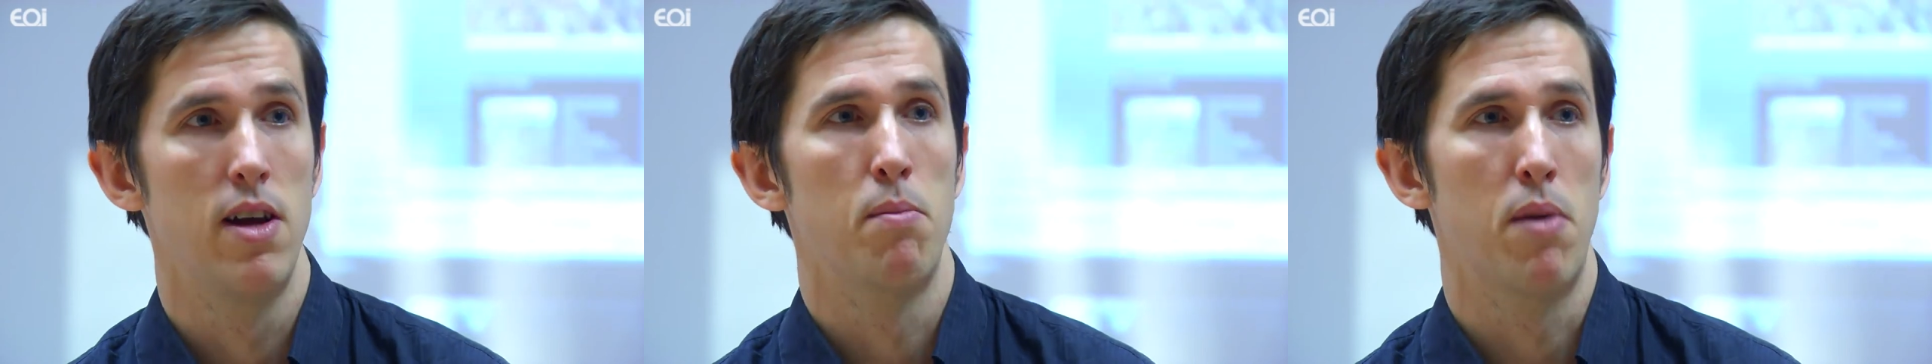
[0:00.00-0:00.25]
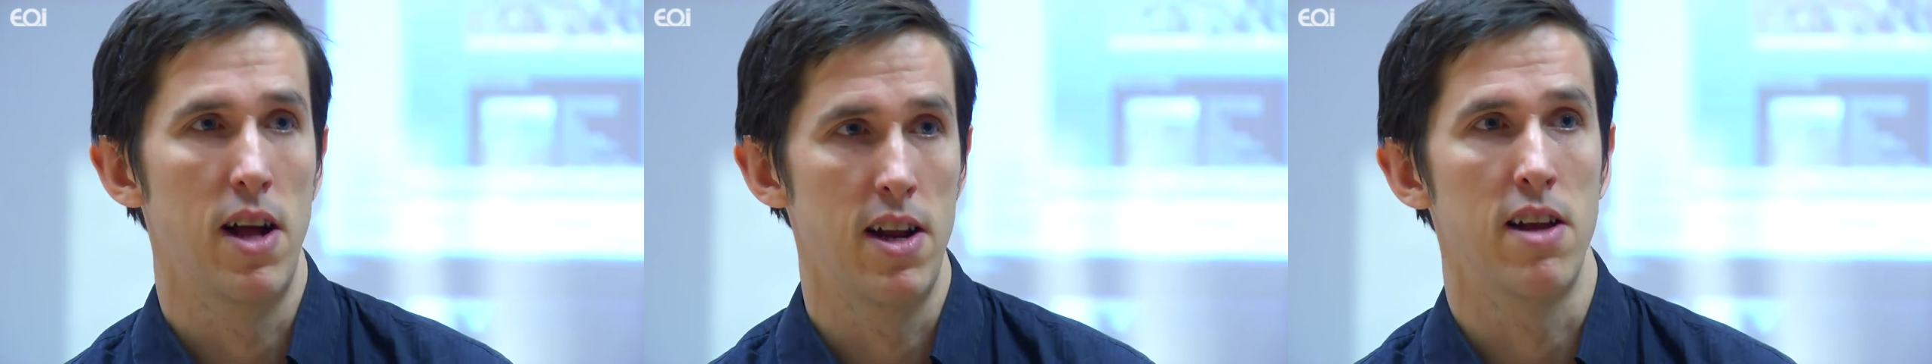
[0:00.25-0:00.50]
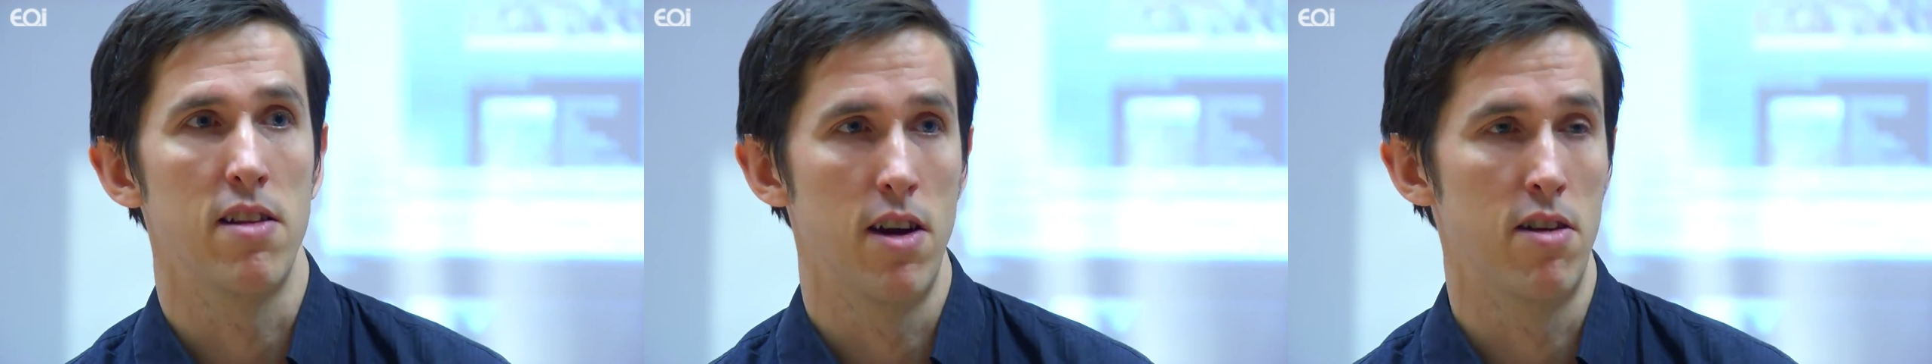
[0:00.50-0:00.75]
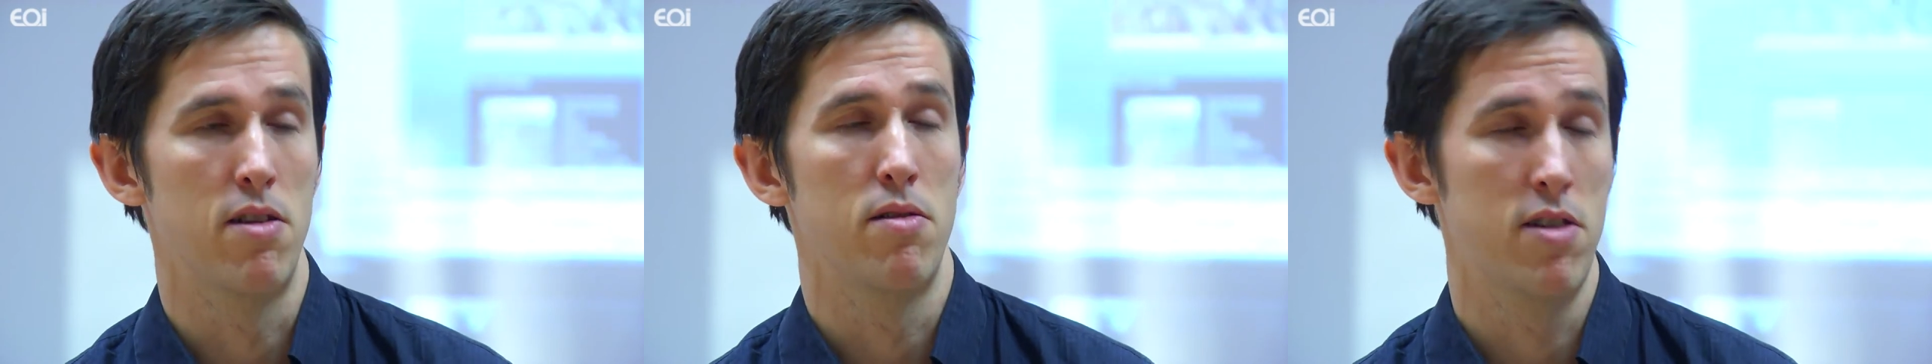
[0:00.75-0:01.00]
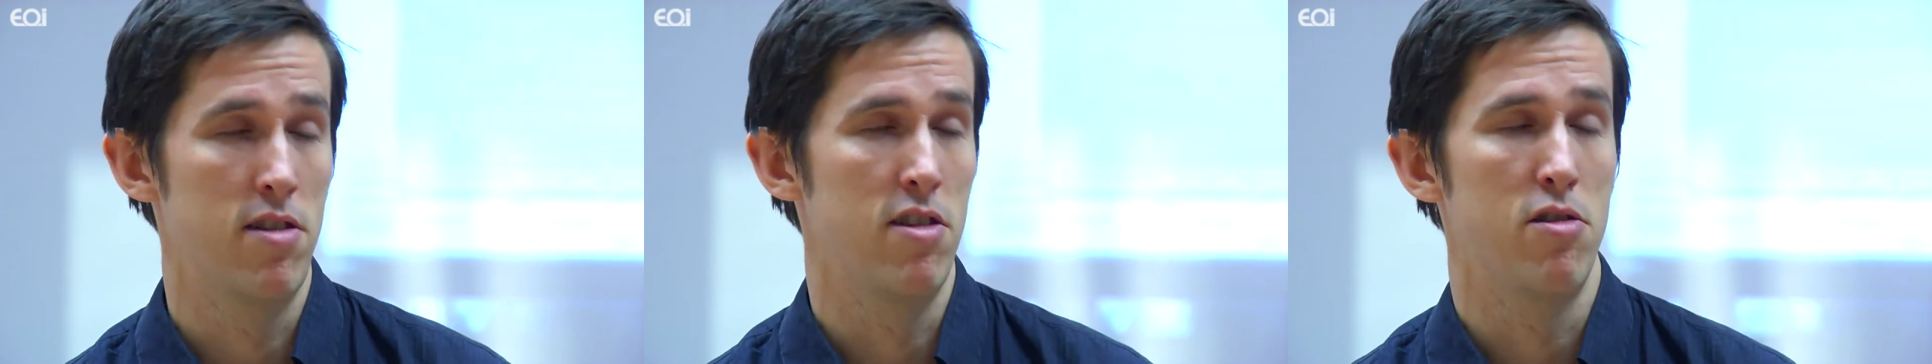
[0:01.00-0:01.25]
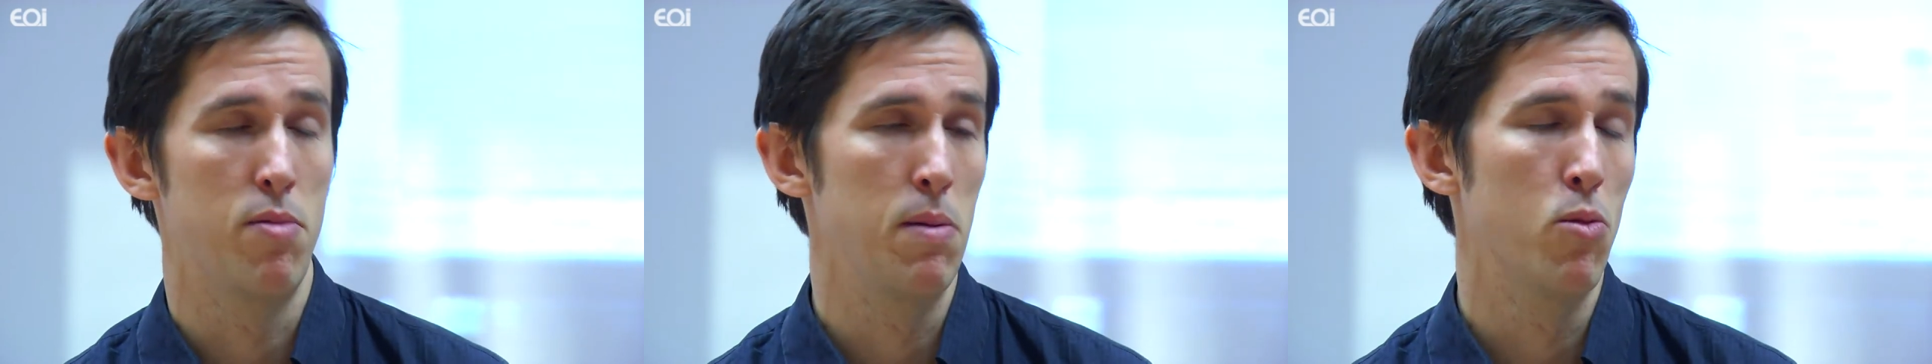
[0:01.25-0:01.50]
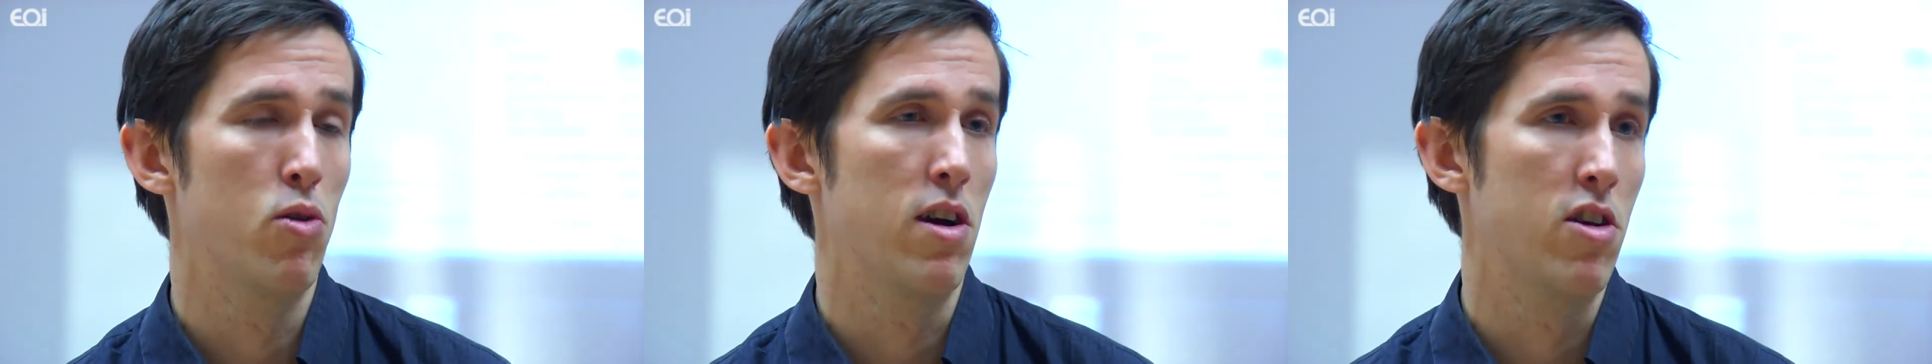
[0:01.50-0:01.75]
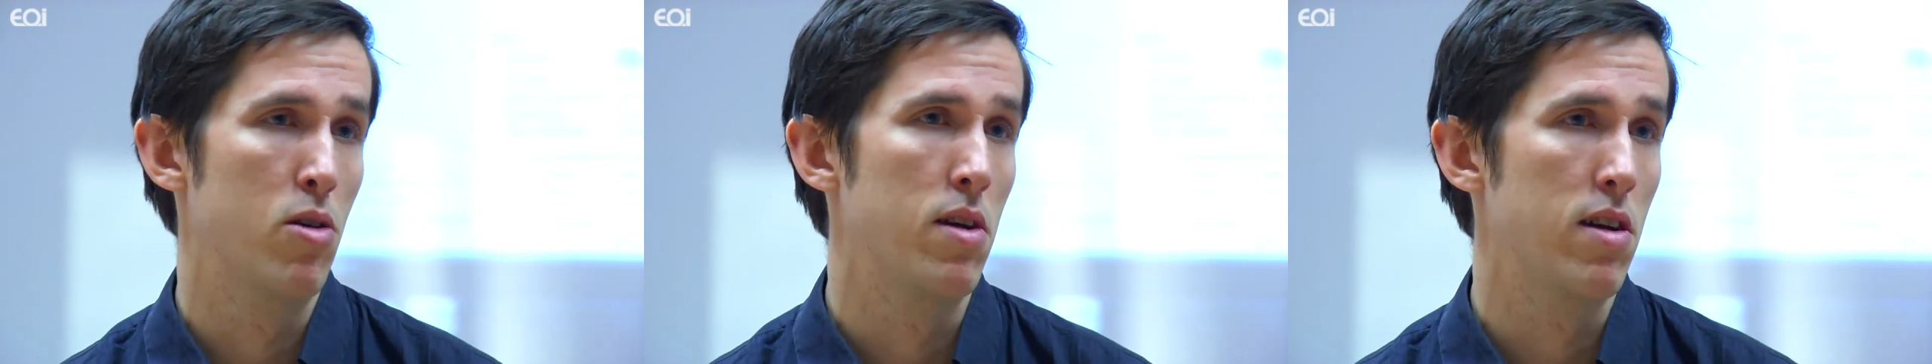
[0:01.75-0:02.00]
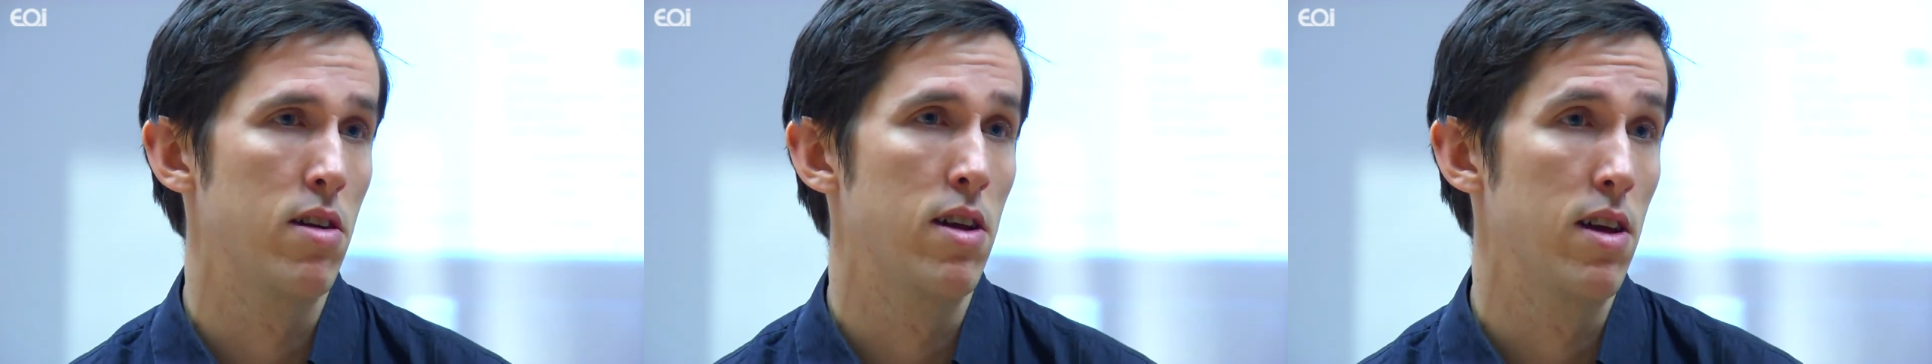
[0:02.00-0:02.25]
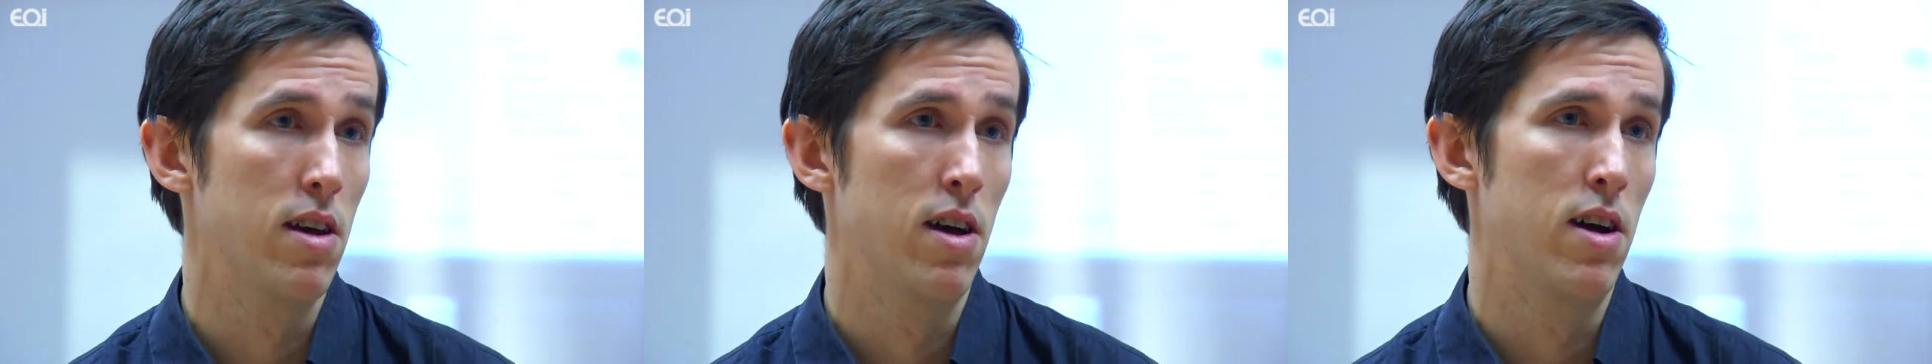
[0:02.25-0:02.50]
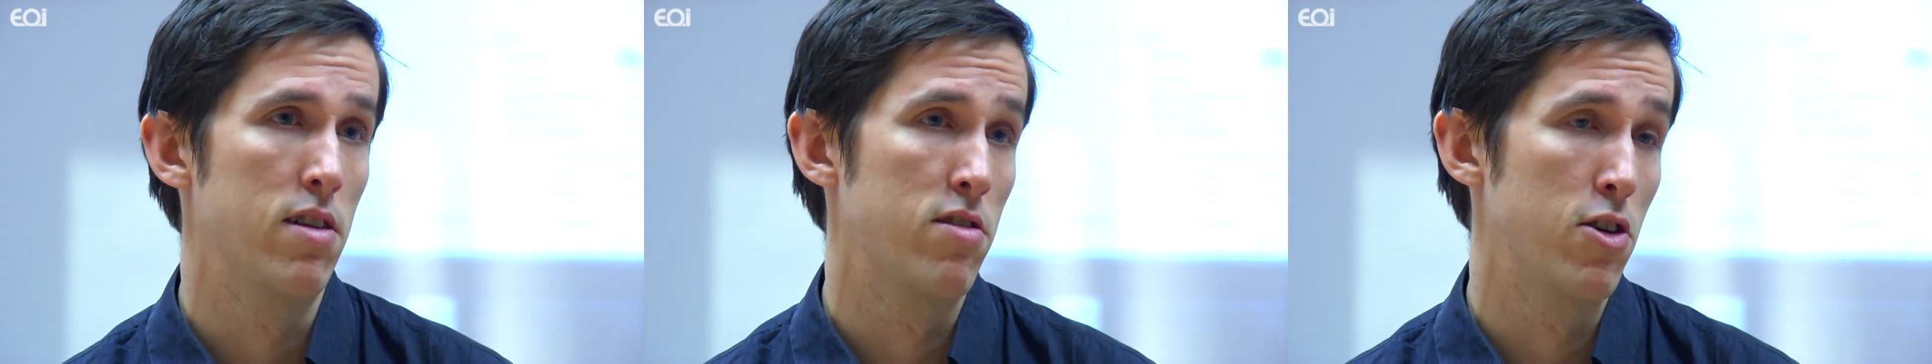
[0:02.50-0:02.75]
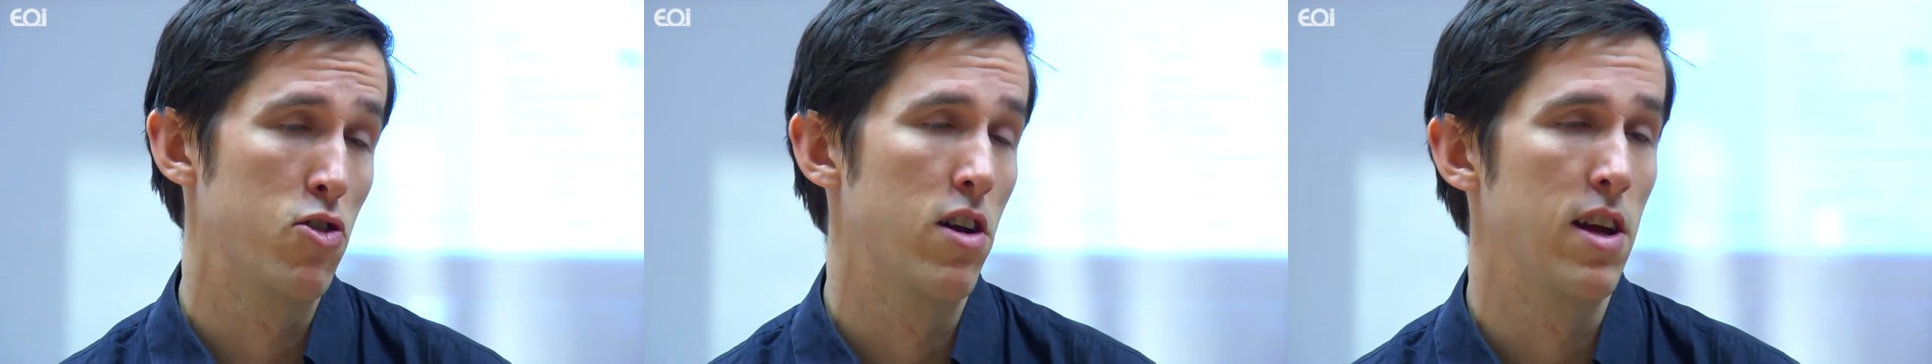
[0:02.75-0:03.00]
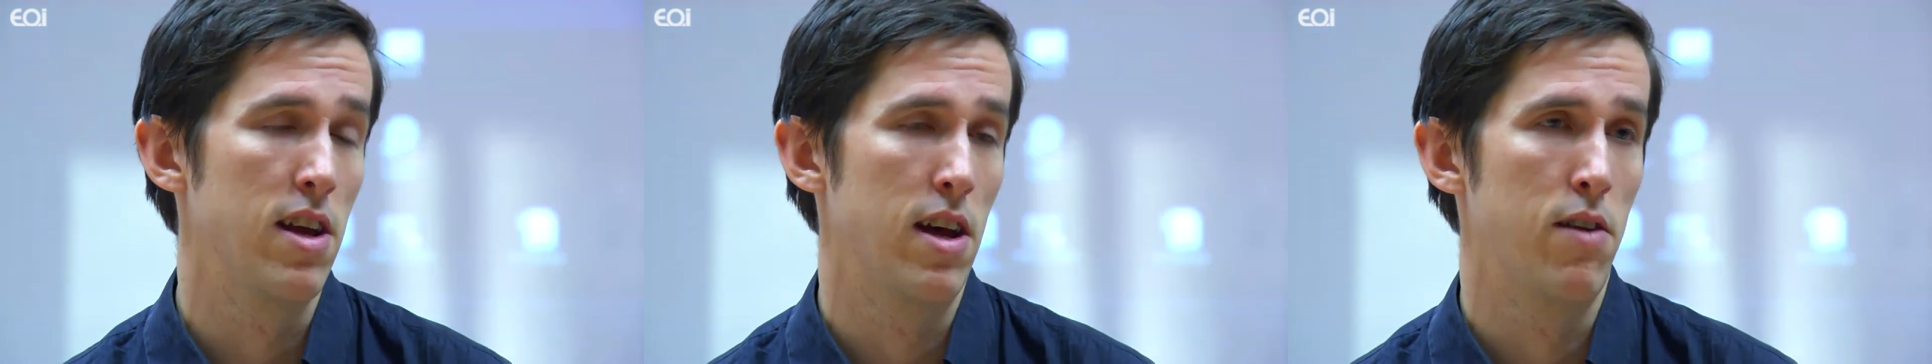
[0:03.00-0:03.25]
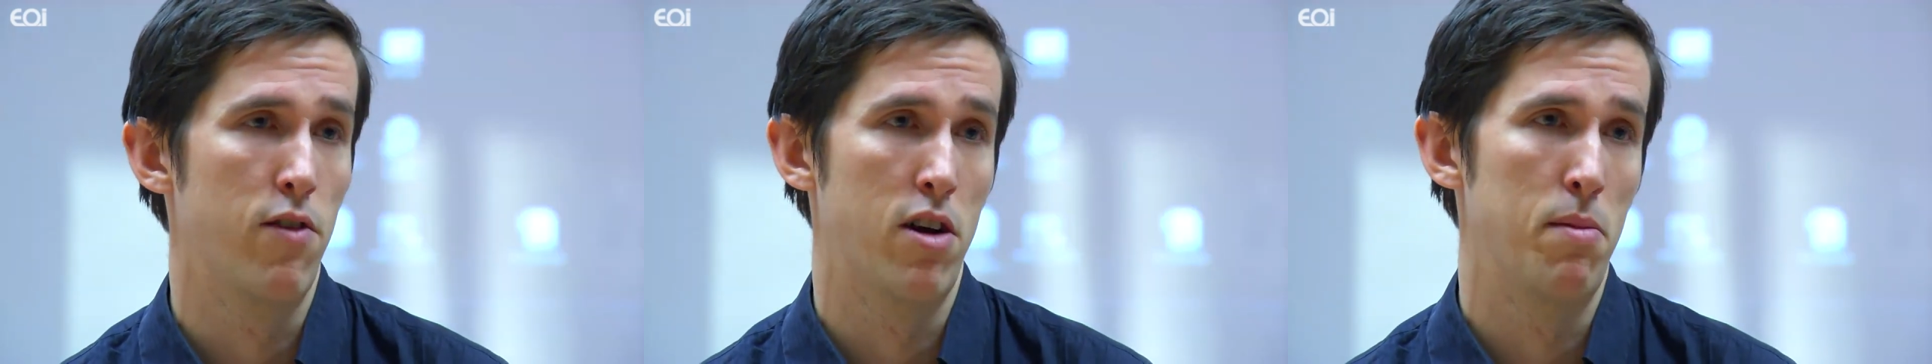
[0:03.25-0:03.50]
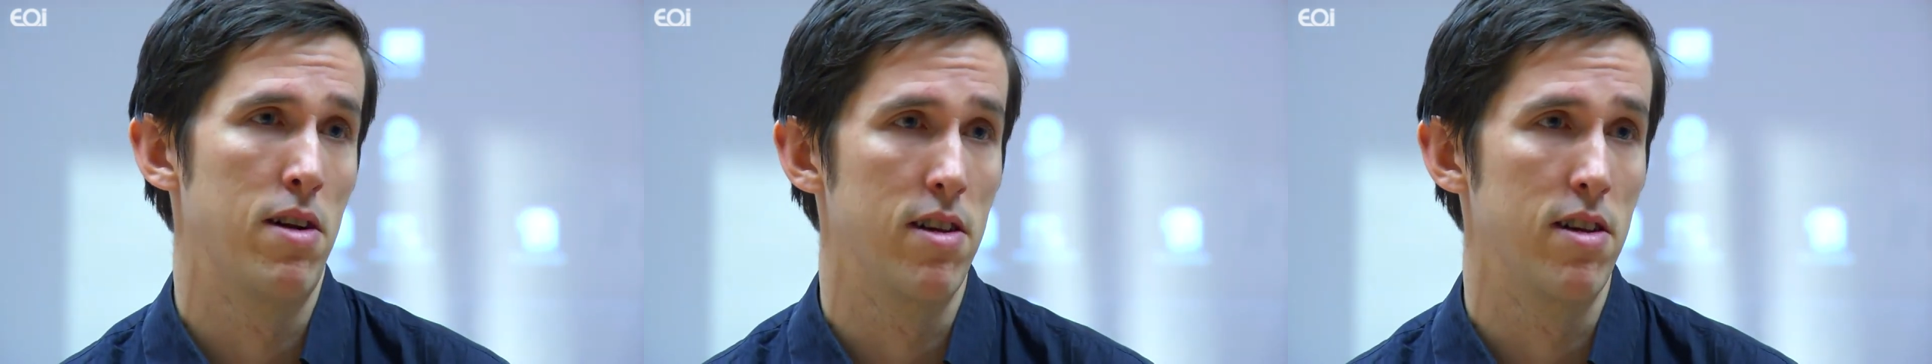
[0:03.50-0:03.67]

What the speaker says: planning our cities to be more economically, socially and environmentally